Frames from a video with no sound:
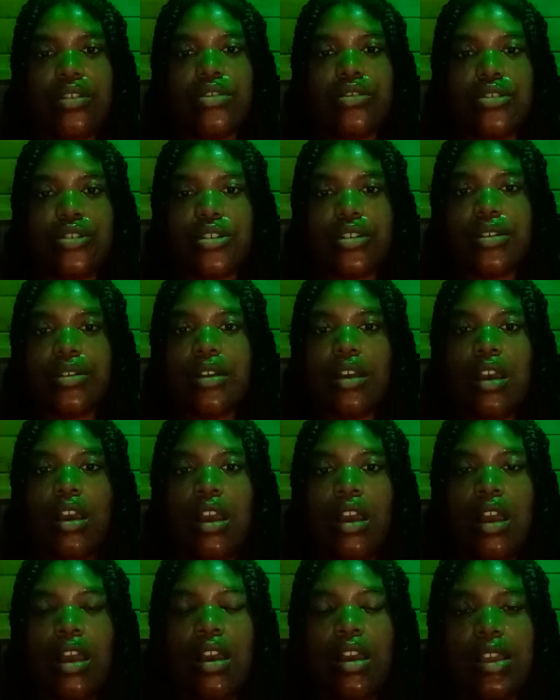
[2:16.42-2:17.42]
You should,
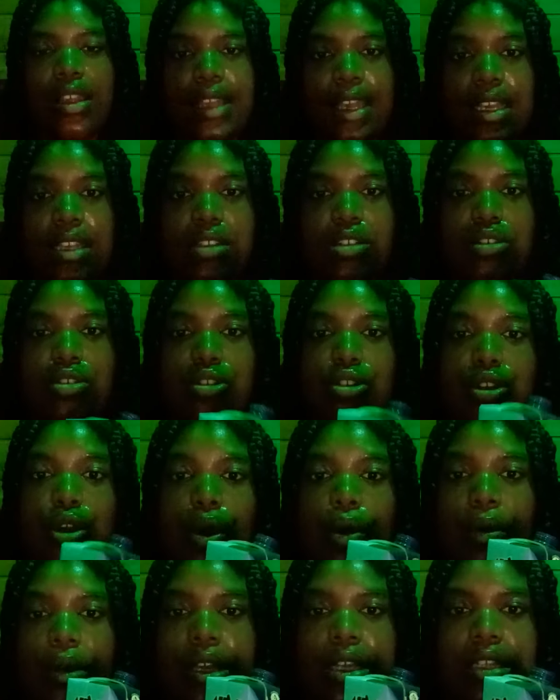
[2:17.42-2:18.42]
yes, you should
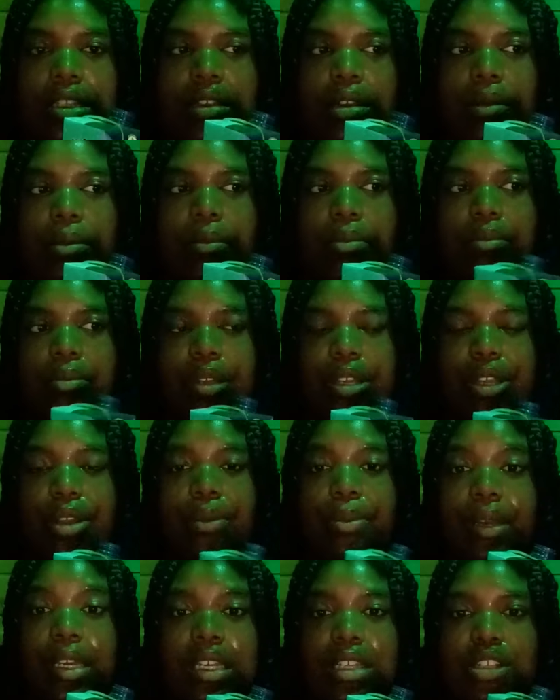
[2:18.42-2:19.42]
always be
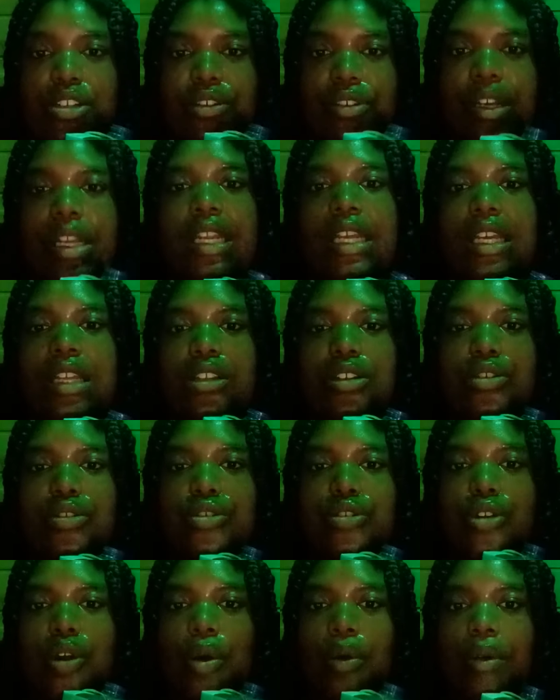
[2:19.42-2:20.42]
your biggest critic.
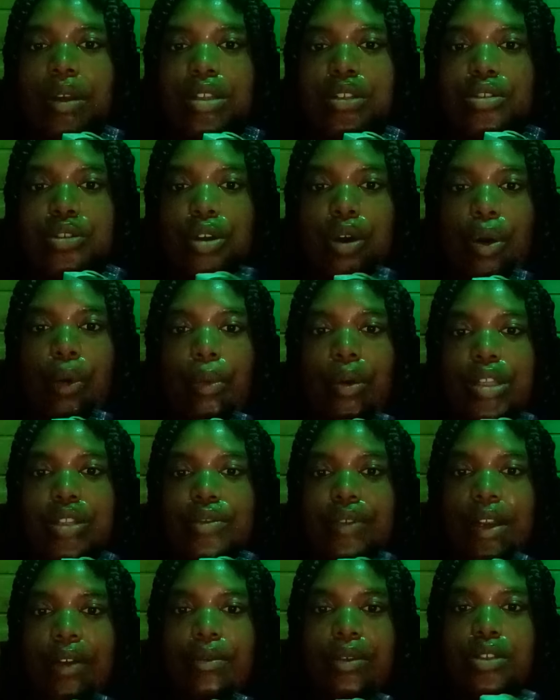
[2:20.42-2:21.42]
You should always know
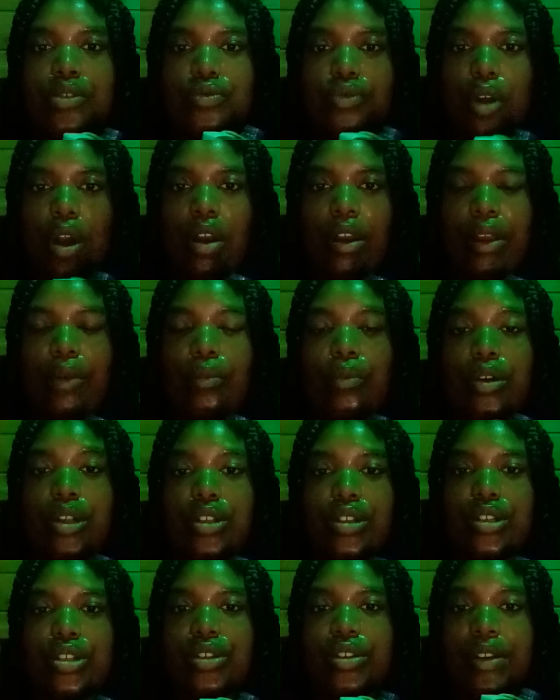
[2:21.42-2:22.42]
what's right, what's wrong, and what
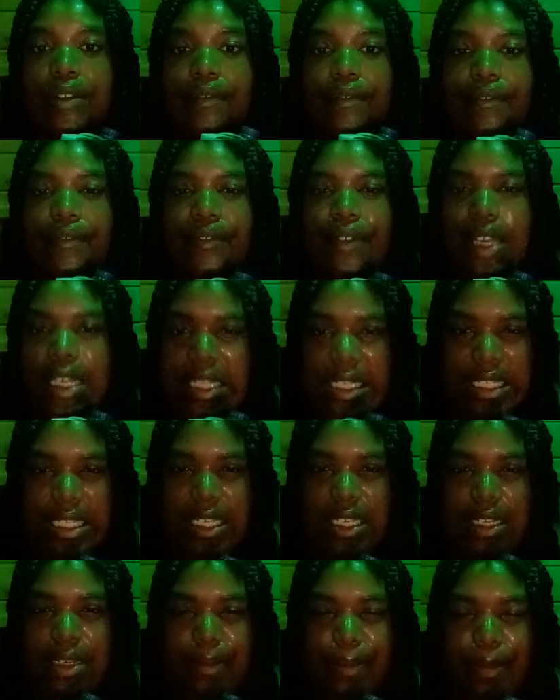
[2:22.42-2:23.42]
you can do to fix
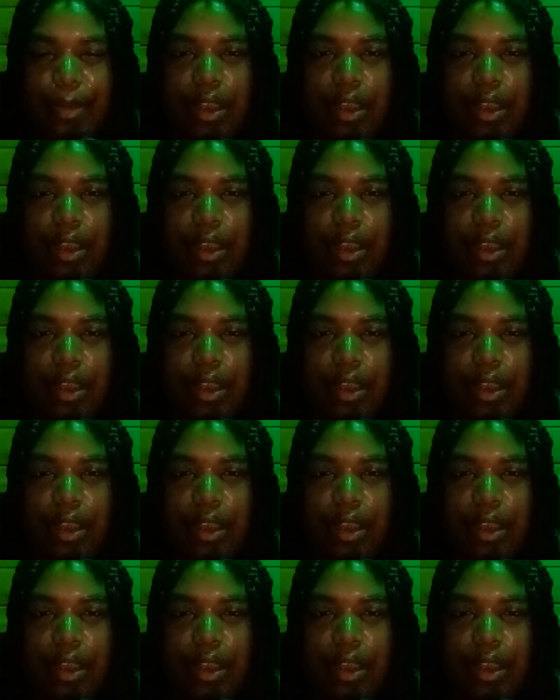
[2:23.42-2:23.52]
it.